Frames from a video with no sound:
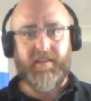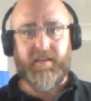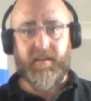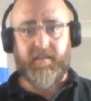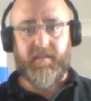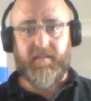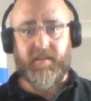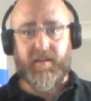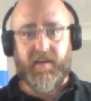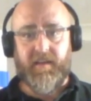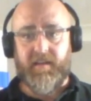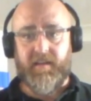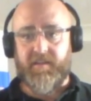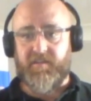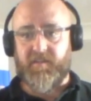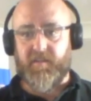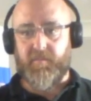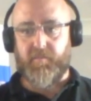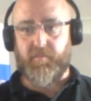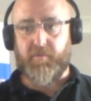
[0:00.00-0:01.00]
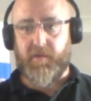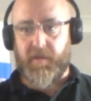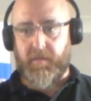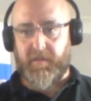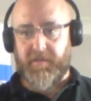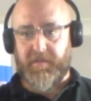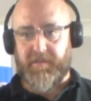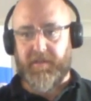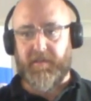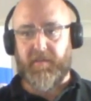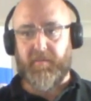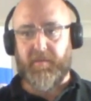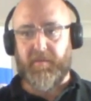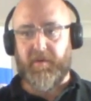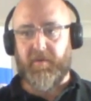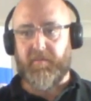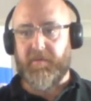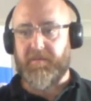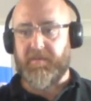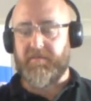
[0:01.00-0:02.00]
The internet is just pretty busy at
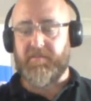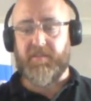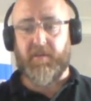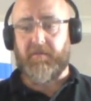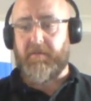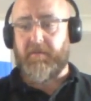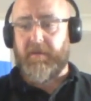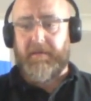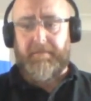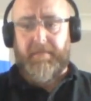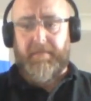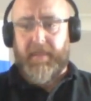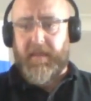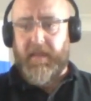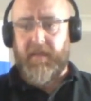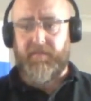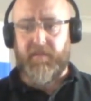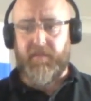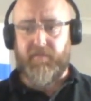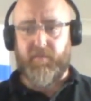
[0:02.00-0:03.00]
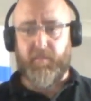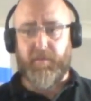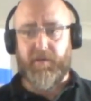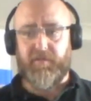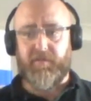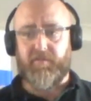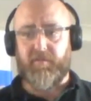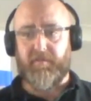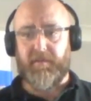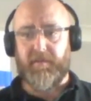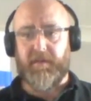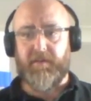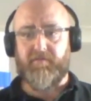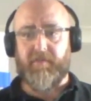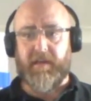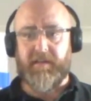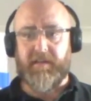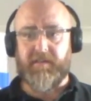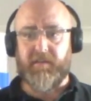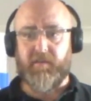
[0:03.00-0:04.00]
the moment. So even if the picture of me
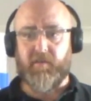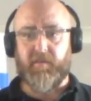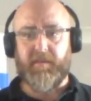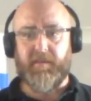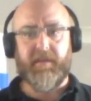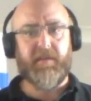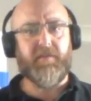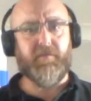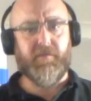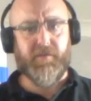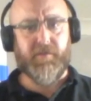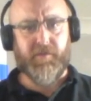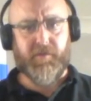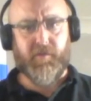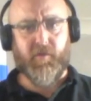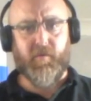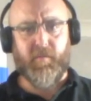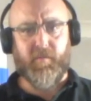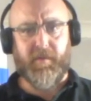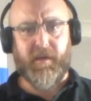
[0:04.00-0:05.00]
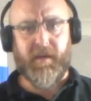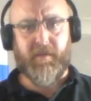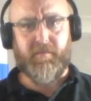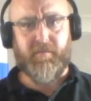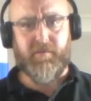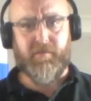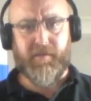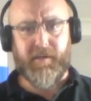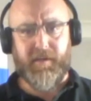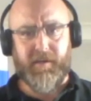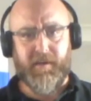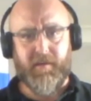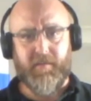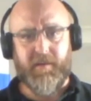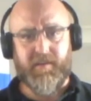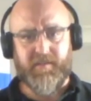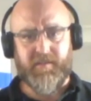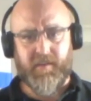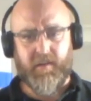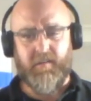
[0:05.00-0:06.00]
drags a little bit, you'll still be able to
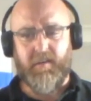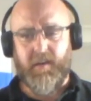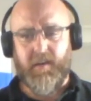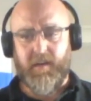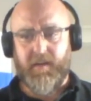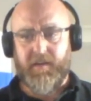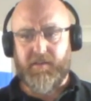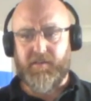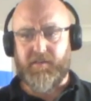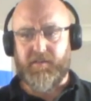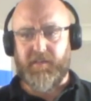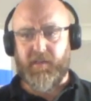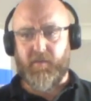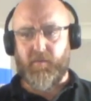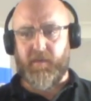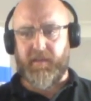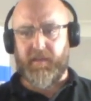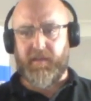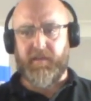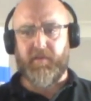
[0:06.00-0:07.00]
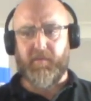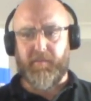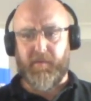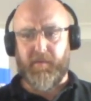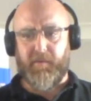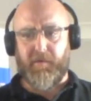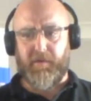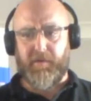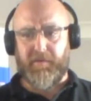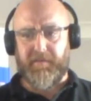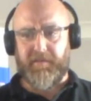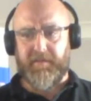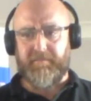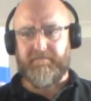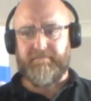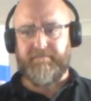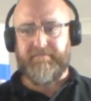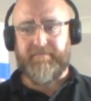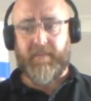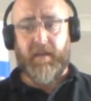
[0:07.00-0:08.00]
hear me. So stick with it. It'll be worth
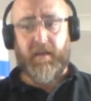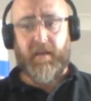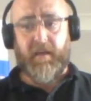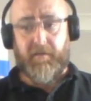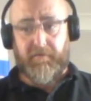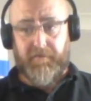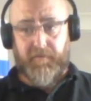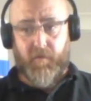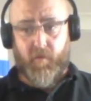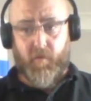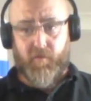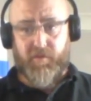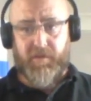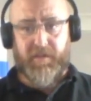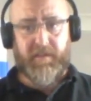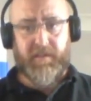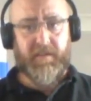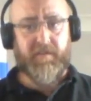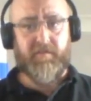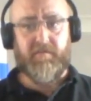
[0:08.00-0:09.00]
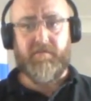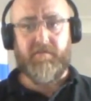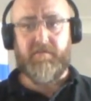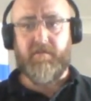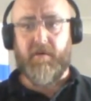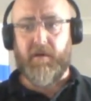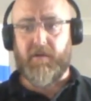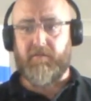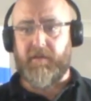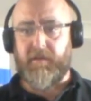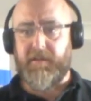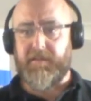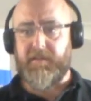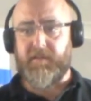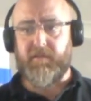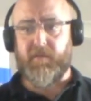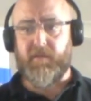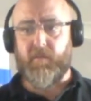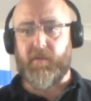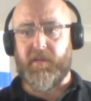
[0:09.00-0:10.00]
it. Unfortunately, there's not a
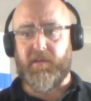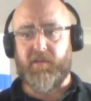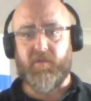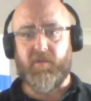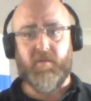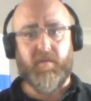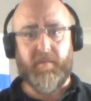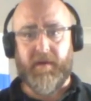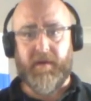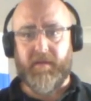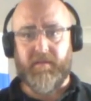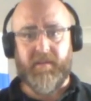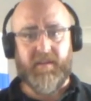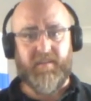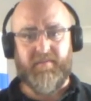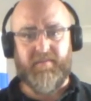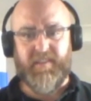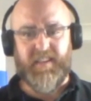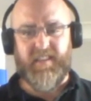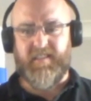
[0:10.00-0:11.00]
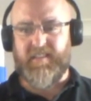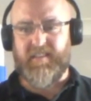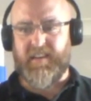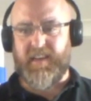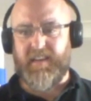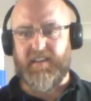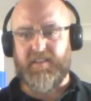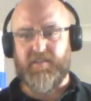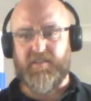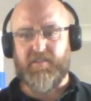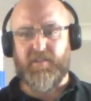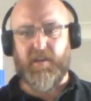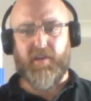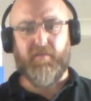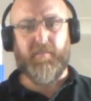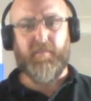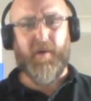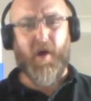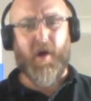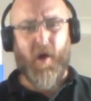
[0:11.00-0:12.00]
great deal that we can do about the internet
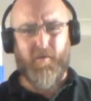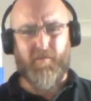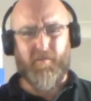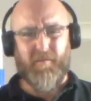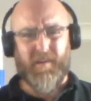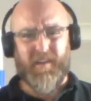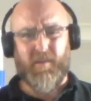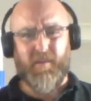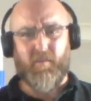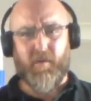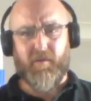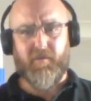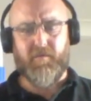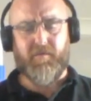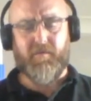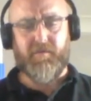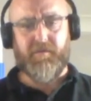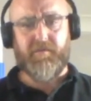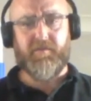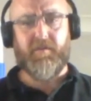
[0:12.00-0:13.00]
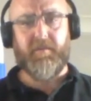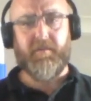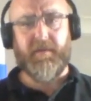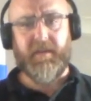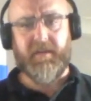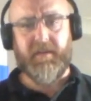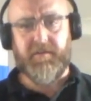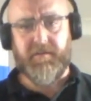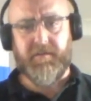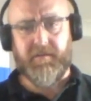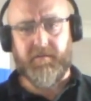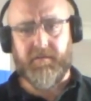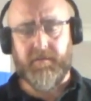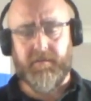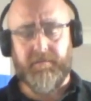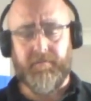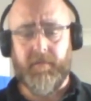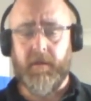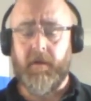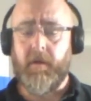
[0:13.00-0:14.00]
itself, but hopefully it won't cause you too many
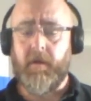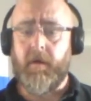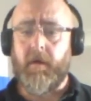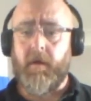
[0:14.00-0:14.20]
issues.